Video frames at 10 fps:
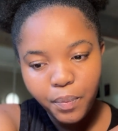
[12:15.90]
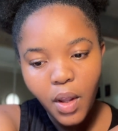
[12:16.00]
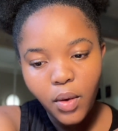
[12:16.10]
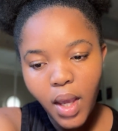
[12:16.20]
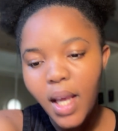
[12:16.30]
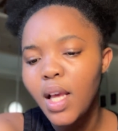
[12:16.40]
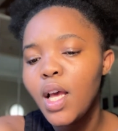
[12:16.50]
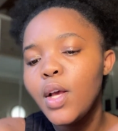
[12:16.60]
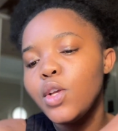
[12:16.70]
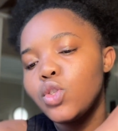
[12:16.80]
Okay,
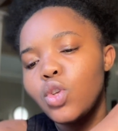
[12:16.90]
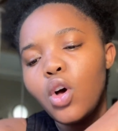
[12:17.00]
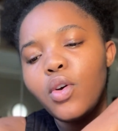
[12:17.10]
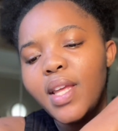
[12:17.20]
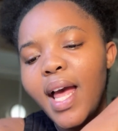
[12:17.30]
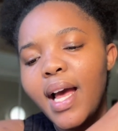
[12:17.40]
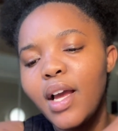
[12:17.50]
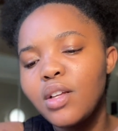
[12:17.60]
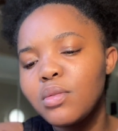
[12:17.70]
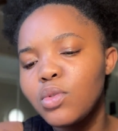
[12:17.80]
so yeah,
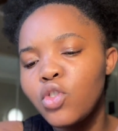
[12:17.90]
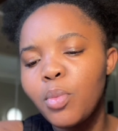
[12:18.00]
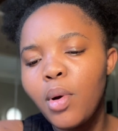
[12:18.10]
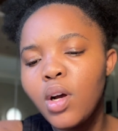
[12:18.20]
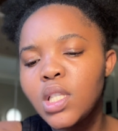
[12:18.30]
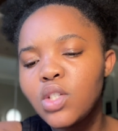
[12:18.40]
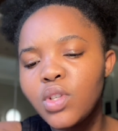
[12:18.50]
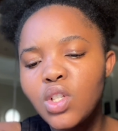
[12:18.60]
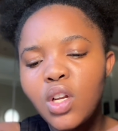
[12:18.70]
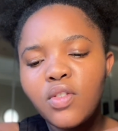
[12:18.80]
report,
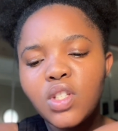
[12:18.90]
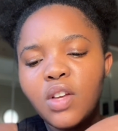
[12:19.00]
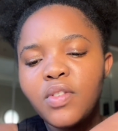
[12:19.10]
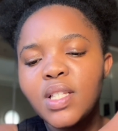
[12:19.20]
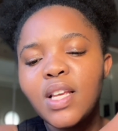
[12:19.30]
return of service.